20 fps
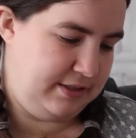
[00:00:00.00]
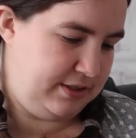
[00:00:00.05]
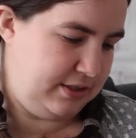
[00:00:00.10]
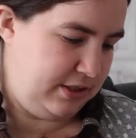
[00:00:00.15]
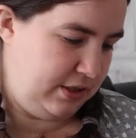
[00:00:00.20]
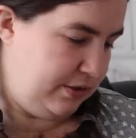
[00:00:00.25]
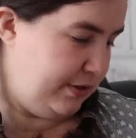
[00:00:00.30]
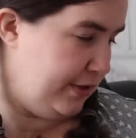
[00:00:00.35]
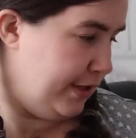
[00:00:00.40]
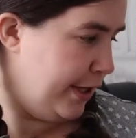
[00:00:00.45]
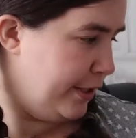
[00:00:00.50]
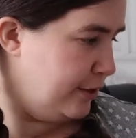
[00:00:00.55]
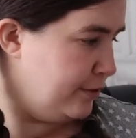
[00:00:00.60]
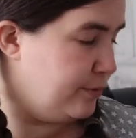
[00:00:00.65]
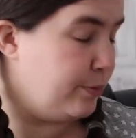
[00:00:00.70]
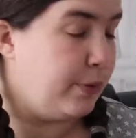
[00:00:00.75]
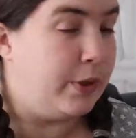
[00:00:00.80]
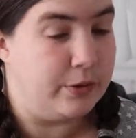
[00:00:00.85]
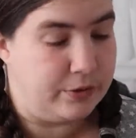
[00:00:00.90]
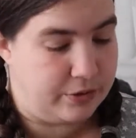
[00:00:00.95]
So
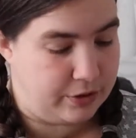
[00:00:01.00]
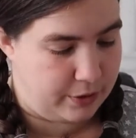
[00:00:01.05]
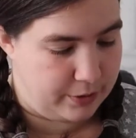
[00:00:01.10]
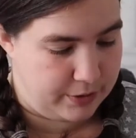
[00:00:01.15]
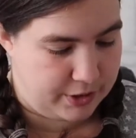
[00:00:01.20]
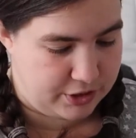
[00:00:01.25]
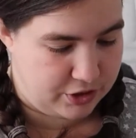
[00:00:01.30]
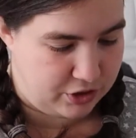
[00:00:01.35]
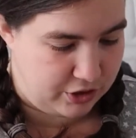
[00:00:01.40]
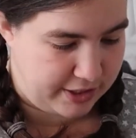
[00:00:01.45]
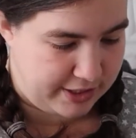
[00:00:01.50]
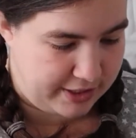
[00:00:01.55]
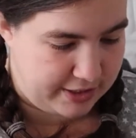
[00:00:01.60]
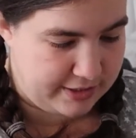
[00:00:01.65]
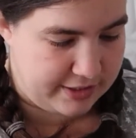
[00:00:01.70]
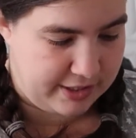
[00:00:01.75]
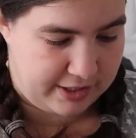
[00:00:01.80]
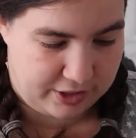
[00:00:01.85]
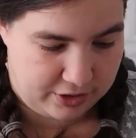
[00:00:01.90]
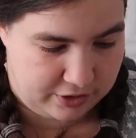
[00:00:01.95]
those will also go in the
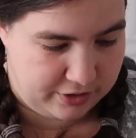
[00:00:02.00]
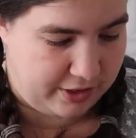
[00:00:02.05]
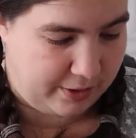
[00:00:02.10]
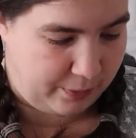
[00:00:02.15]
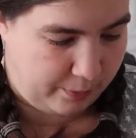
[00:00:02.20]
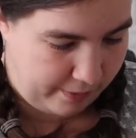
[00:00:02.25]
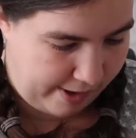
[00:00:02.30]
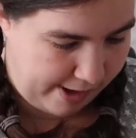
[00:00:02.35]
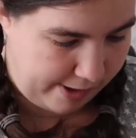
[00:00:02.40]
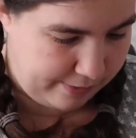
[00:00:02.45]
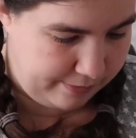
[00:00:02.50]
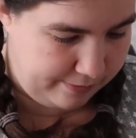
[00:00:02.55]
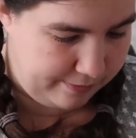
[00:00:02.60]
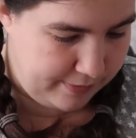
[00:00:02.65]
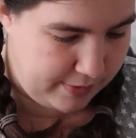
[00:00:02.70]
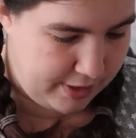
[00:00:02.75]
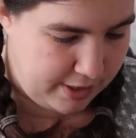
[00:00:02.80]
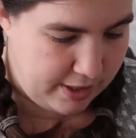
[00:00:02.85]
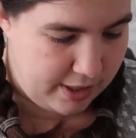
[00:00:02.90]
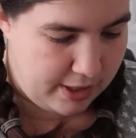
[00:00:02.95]
stockings and go down well.
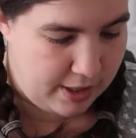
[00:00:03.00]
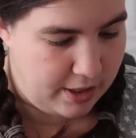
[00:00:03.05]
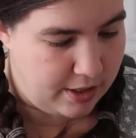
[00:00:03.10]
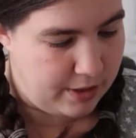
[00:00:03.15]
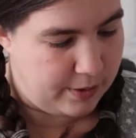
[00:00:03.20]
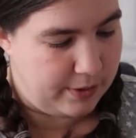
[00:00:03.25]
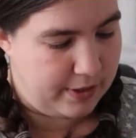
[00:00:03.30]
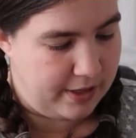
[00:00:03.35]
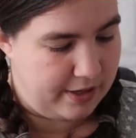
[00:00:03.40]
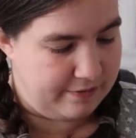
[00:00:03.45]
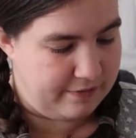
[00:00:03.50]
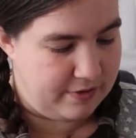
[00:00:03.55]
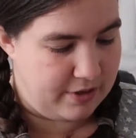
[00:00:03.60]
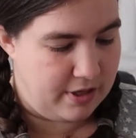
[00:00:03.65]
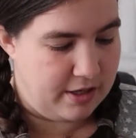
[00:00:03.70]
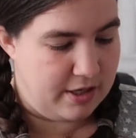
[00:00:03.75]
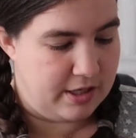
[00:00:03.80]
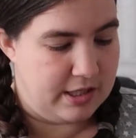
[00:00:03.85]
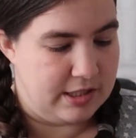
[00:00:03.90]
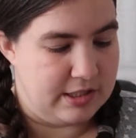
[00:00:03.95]
We have
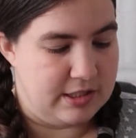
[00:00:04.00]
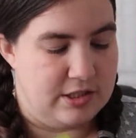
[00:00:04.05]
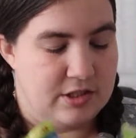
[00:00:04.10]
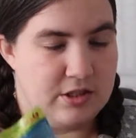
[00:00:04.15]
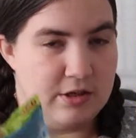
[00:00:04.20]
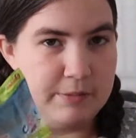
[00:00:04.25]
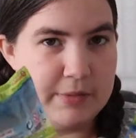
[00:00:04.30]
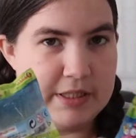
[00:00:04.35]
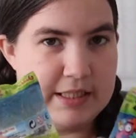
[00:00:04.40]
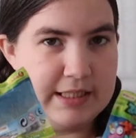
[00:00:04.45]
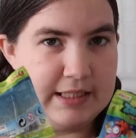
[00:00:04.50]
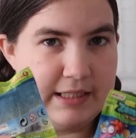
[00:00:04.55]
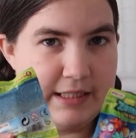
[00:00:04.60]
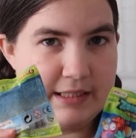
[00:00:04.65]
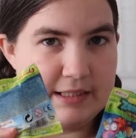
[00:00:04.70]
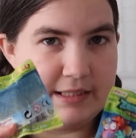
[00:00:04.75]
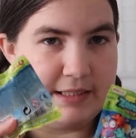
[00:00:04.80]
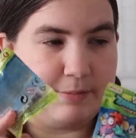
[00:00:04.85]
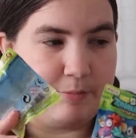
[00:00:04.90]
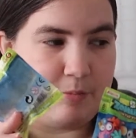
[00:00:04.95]

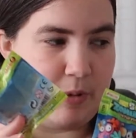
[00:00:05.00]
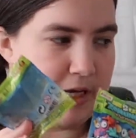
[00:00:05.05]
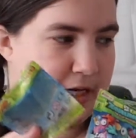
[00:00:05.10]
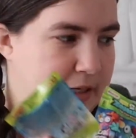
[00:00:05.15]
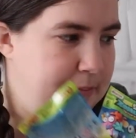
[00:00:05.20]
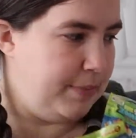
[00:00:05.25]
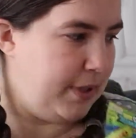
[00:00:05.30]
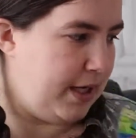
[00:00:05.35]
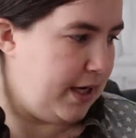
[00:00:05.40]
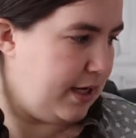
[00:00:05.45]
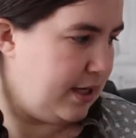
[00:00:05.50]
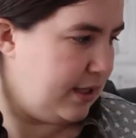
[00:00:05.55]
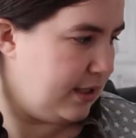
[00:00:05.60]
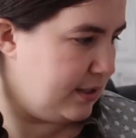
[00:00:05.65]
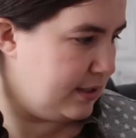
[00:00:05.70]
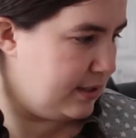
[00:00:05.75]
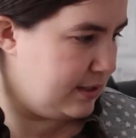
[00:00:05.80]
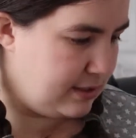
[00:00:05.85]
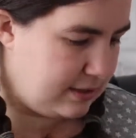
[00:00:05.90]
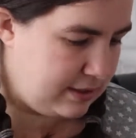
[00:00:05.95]
Zomlings blind
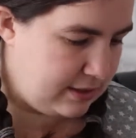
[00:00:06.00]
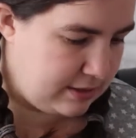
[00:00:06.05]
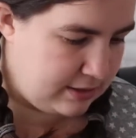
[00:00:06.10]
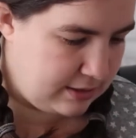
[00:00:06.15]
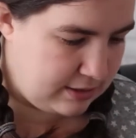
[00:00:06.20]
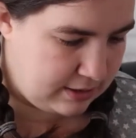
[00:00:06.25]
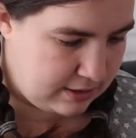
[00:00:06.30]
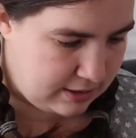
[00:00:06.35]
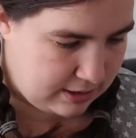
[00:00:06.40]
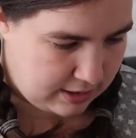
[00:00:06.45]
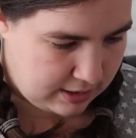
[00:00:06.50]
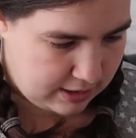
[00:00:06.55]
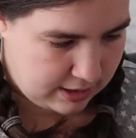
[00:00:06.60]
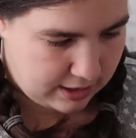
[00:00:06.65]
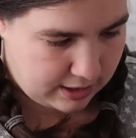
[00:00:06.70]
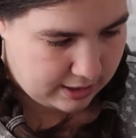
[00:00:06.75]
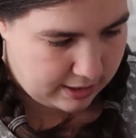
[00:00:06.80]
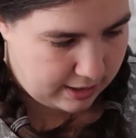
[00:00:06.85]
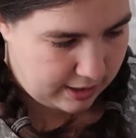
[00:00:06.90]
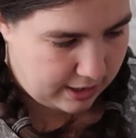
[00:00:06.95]
bags
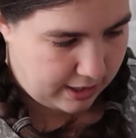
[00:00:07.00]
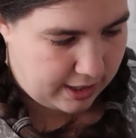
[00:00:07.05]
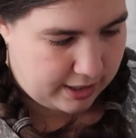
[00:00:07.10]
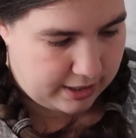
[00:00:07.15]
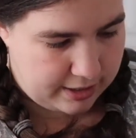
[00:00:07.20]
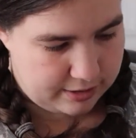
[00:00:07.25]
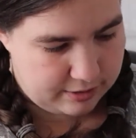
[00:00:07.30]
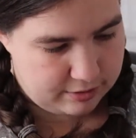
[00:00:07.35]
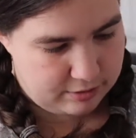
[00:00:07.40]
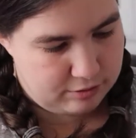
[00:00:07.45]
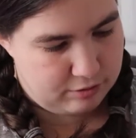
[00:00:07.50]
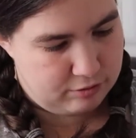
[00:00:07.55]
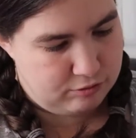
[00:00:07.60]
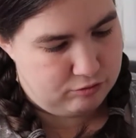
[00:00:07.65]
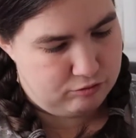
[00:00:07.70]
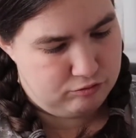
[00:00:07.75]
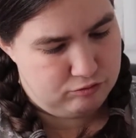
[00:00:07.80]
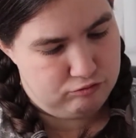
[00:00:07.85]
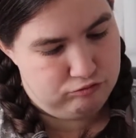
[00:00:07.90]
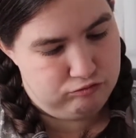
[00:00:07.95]
and
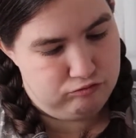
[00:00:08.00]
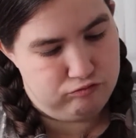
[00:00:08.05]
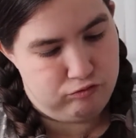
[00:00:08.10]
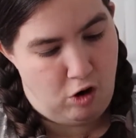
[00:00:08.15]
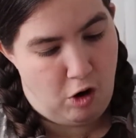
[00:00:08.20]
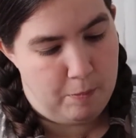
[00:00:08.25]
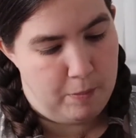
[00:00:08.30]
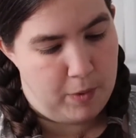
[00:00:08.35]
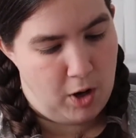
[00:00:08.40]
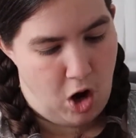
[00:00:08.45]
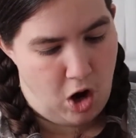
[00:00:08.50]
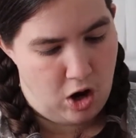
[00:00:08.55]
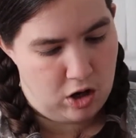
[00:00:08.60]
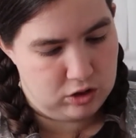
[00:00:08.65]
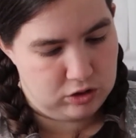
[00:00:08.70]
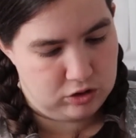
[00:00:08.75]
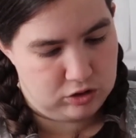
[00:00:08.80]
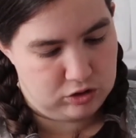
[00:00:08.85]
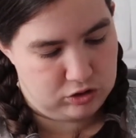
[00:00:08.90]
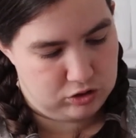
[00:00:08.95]
Roblox.